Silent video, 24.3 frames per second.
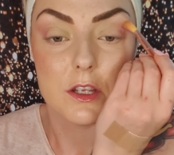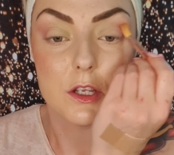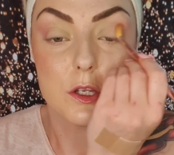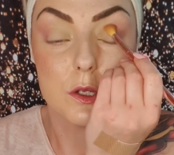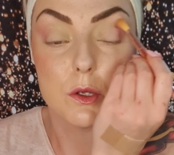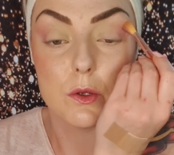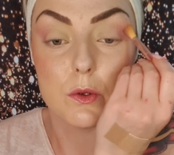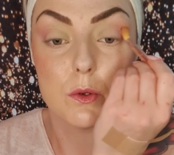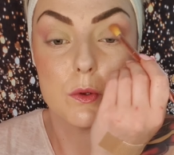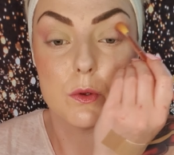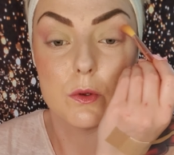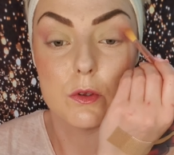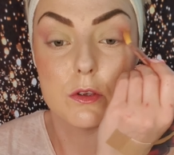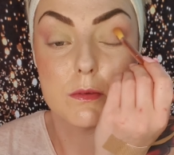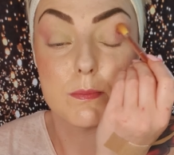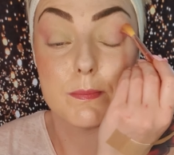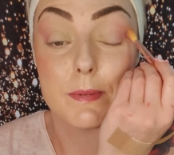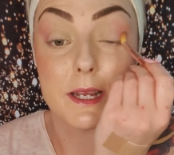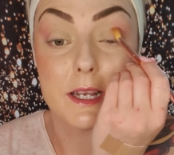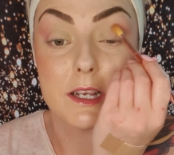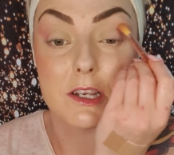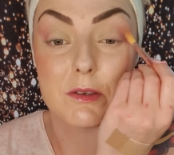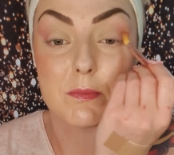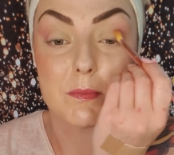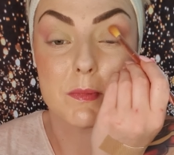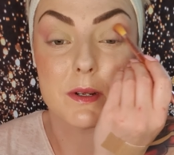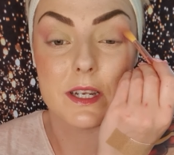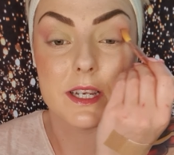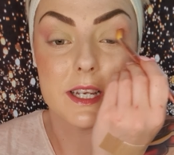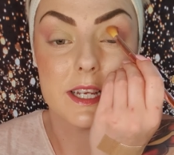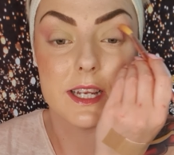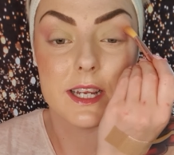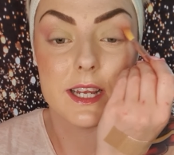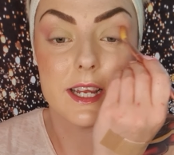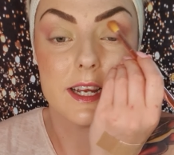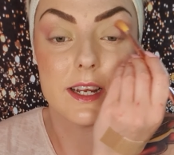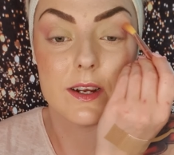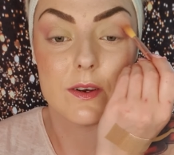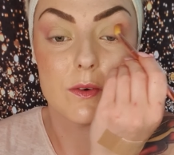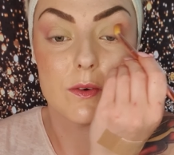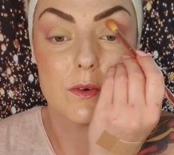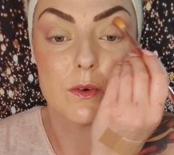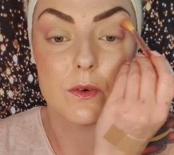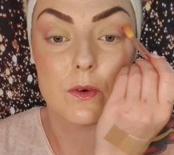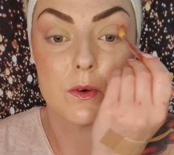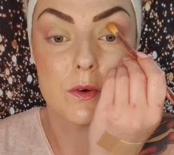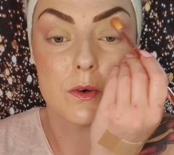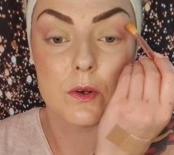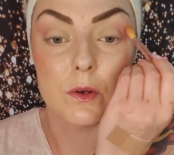you spend money
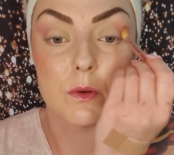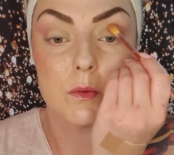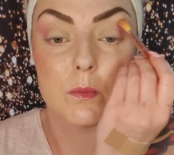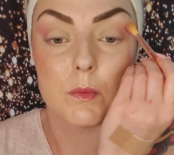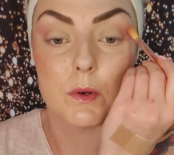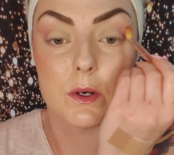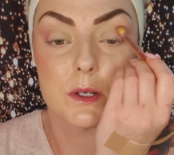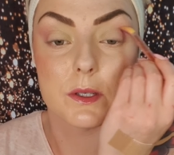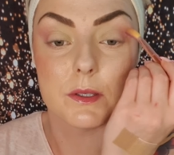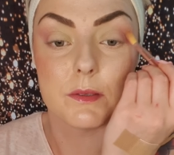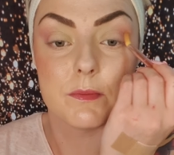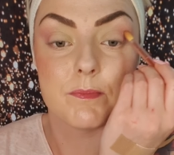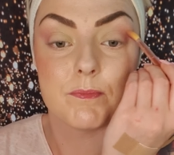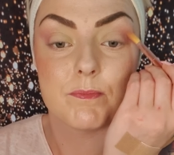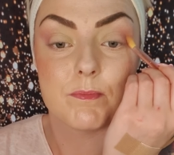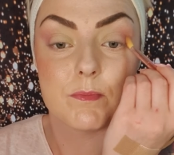on one,